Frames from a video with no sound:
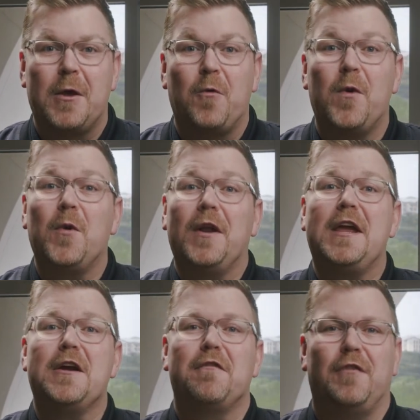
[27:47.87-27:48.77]
We want to
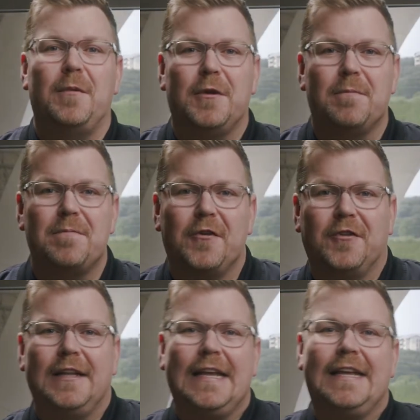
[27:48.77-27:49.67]
hear from you. There's a
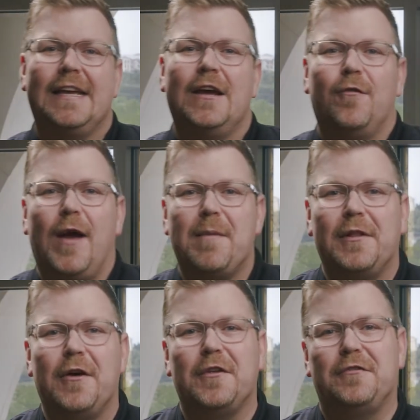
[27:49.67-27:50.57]
link right
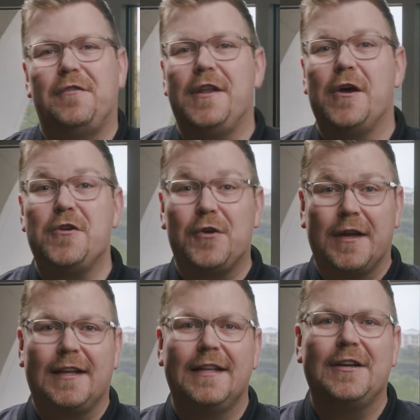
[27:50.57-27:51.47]
below this video you
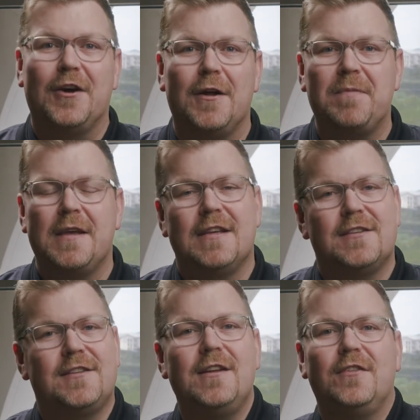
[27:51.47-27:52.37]
can click on.
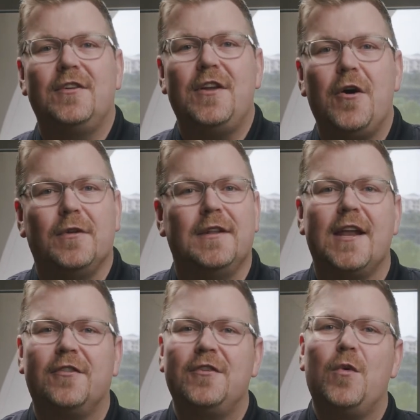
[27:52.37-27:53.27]
Send us a note. Let
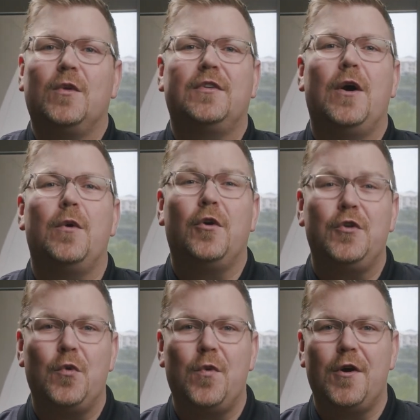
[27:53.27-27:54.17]
us know what's going on in
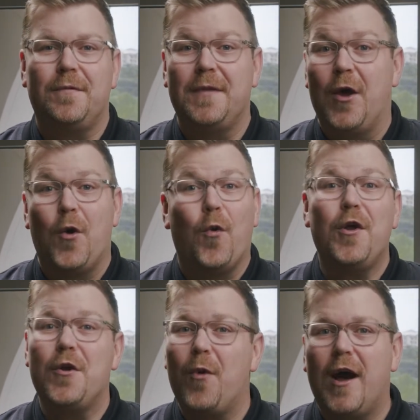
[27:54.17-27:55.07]
your world, where
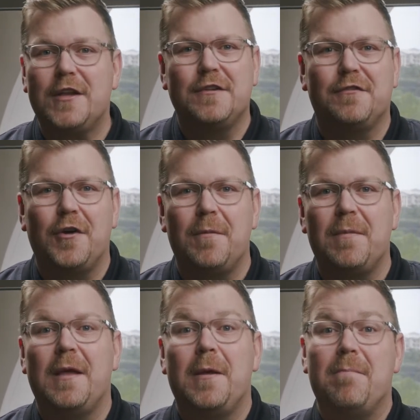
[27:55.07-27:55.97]
you're watching from,
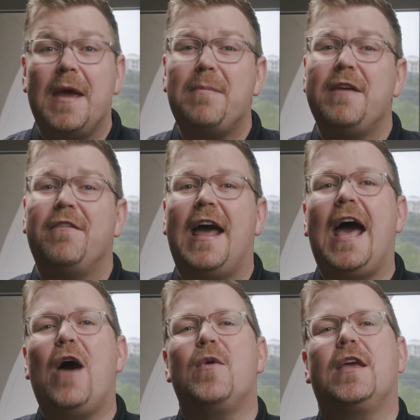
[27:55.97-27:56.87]
maybe even
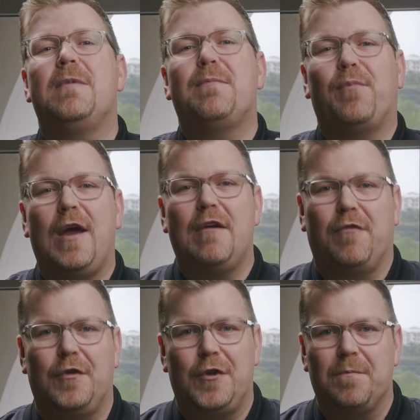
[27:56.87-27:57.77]
how we can be praying
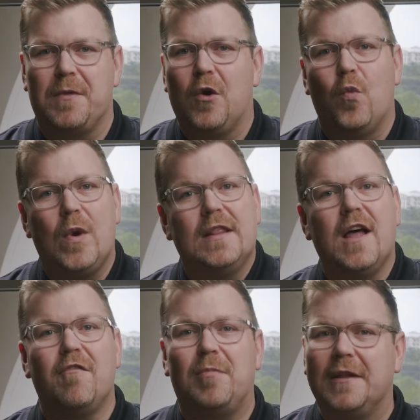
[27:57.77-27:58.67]
for you. We
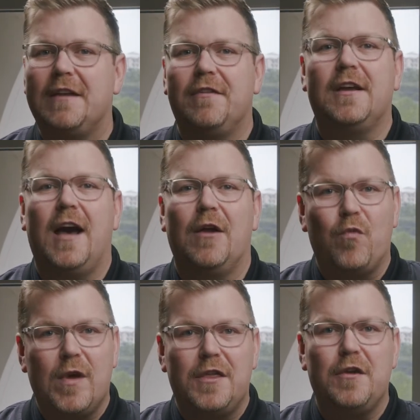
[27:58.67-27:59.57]
love believing God
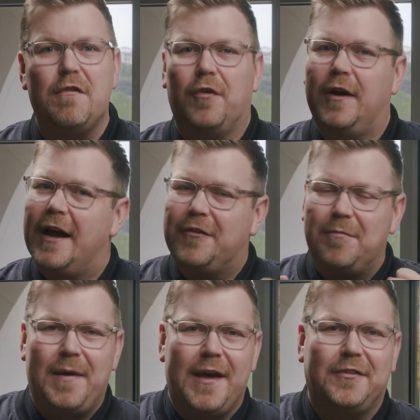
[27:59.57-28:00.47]
with you for God's
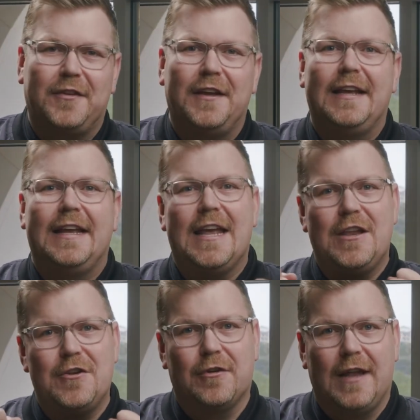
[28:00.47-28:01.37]
best
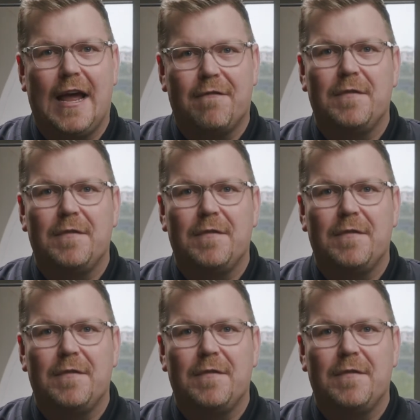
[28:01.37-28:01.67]
in your life.